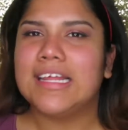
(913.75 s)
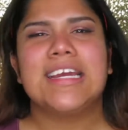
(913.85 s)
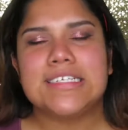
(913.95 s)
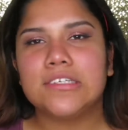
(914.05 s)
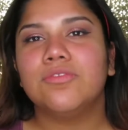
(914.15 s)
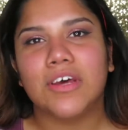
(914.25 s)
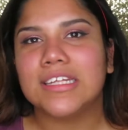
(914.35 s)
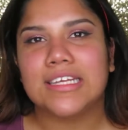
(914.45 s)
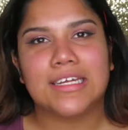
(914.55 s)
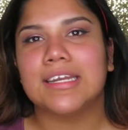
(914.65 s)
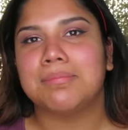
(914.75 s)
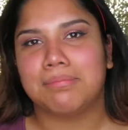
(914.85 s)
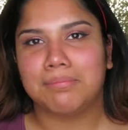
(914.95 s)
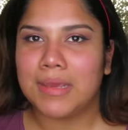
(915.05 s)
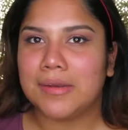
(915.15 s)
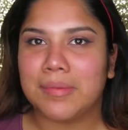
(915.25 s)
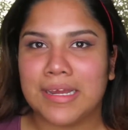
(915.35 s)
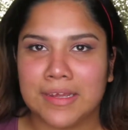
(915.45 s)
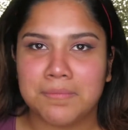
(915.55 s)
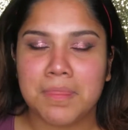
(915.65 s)
Like I still felt like it made
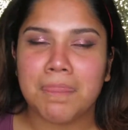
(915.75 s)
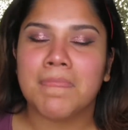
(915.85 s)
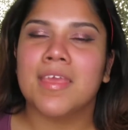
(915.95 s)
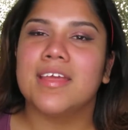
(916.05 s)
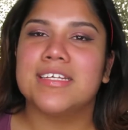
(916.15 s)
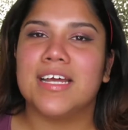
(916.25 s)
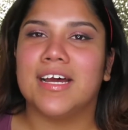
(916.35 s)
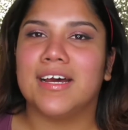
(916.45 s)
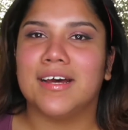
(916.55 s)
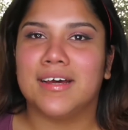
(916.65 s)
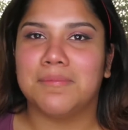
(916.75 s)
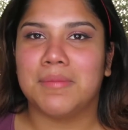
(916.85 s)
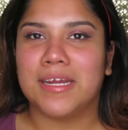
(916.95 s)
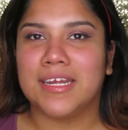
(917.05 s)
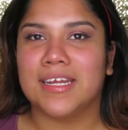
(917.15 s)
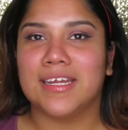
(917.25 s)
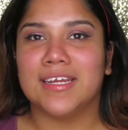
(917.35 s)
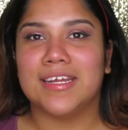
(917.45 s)
my my